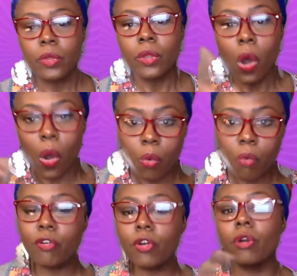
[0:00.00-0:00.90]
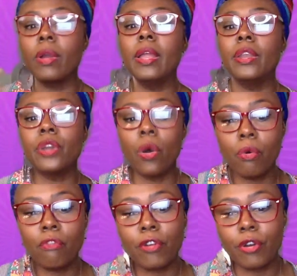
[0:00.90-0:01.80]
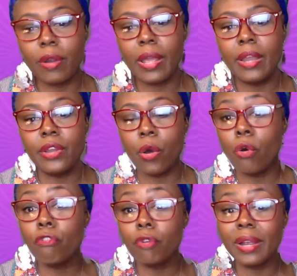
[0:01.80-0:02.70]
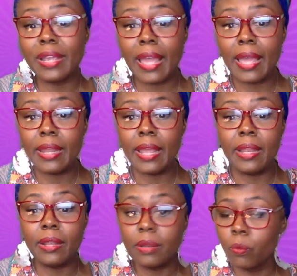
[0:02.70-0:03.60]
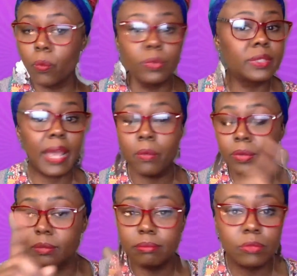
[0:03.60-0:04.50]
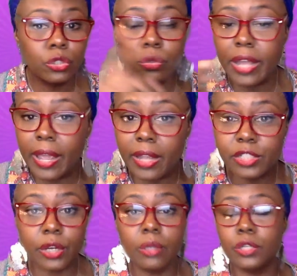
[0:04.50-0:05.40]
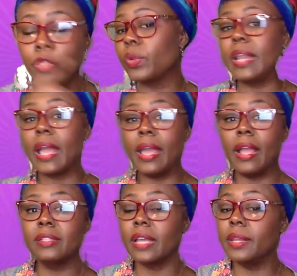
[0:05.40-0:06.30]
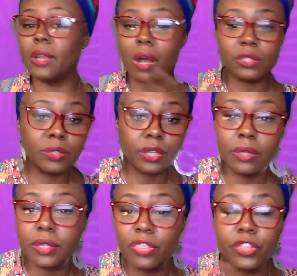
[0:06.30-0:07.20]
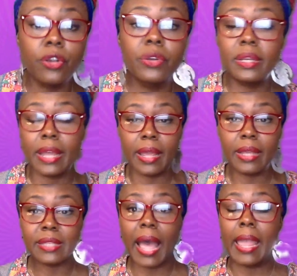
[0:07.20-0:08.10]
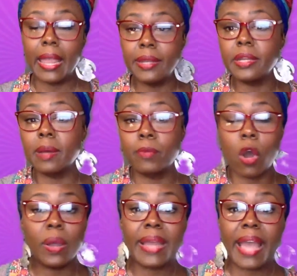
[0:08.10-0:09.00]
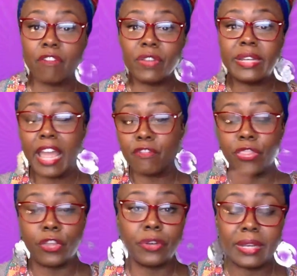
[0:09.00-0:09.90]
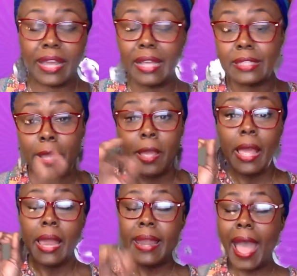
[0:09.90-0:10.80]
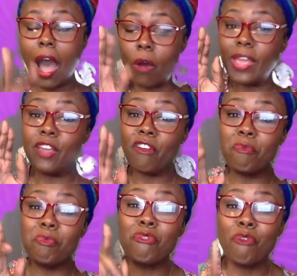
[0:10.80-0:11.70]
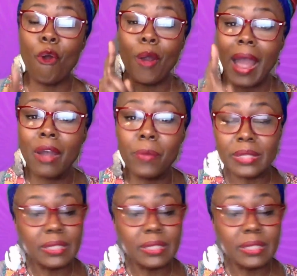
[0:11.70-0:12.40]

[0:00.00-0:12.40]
over and over and over again. And day, 2 days turned to 3 days, and it also turned to 30 days. I ended up going every day for 30 days. Now, if before I went to